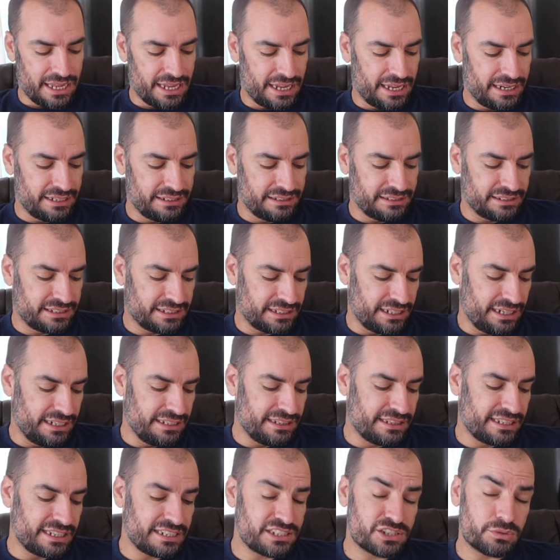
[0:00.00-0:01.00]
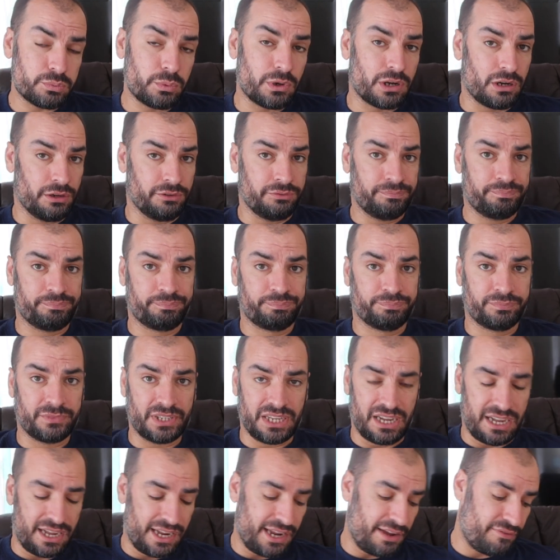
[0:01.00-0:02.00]
And in this one,
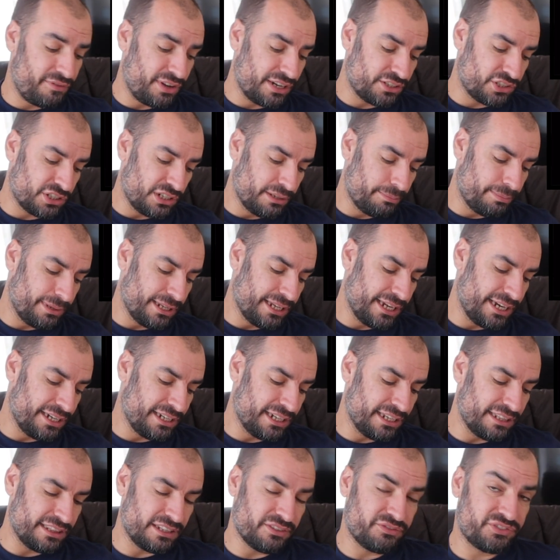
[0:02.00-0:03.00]
I have actually played it.